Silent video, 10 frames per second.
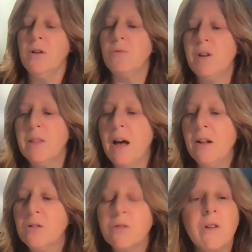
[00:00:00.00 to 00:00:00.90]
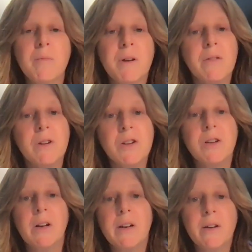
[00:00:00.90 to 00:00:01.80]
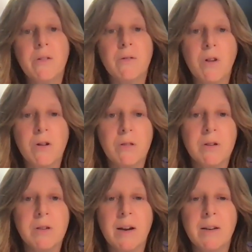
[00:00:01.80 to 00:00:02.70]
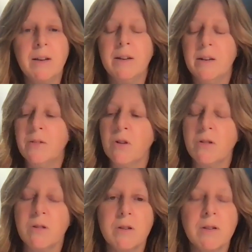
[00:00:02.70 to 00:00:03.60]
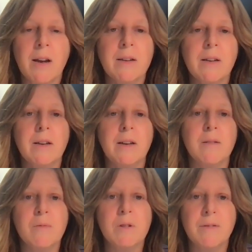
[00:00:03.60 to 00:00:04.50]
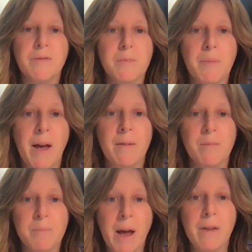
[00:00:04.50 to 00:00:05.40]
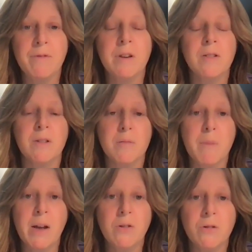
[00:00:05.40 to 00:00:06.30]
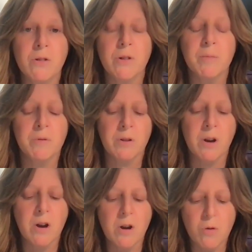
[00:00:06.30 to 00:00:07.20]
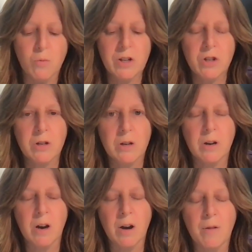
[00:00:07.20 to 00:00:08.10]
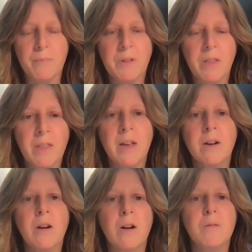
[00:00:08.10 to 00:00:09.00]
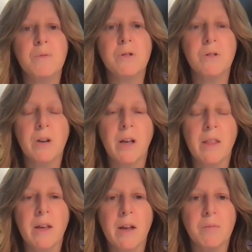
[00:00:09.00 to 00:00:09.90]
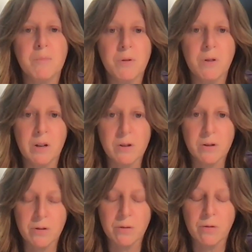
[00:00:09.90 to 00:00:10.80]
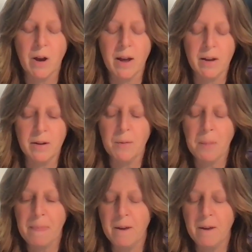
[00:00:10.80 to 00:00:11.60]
When the Alter Rebbe originally wrote the Tanya, he wrote the Tanya in different pamphlets and manuscripts, which then got put together and put into a